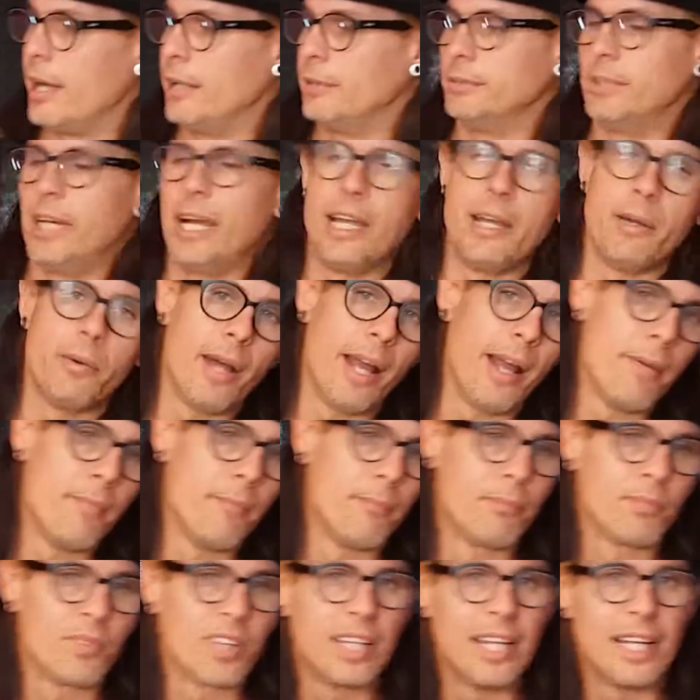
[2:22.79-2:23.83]
Anyway,
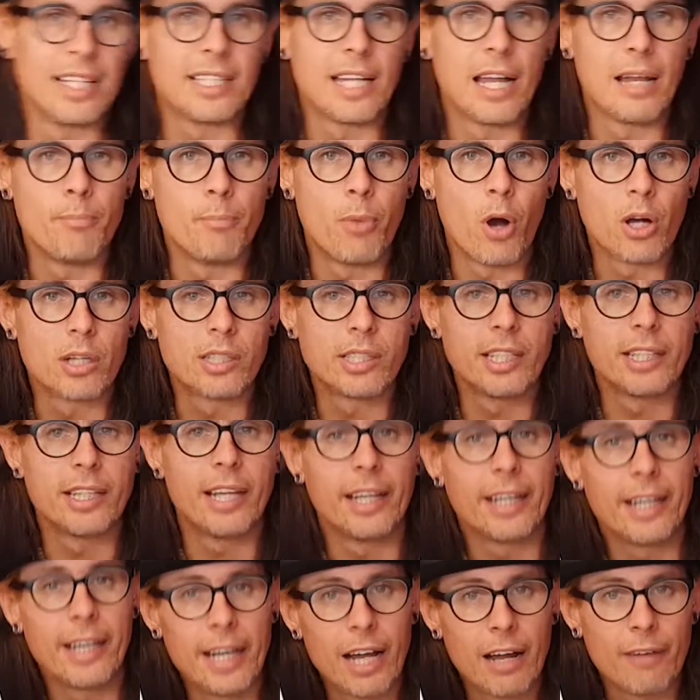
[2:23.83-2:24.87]
let's unbox it and
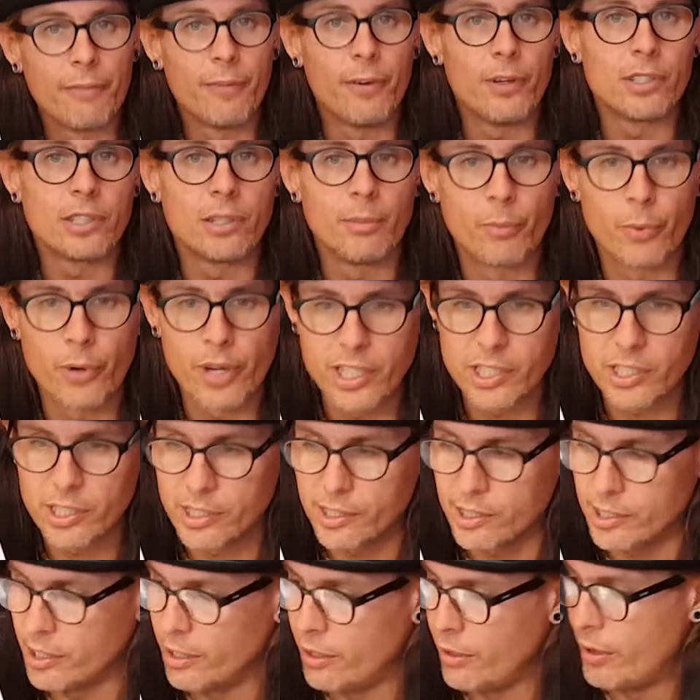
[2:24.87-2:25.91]
get our first impressions.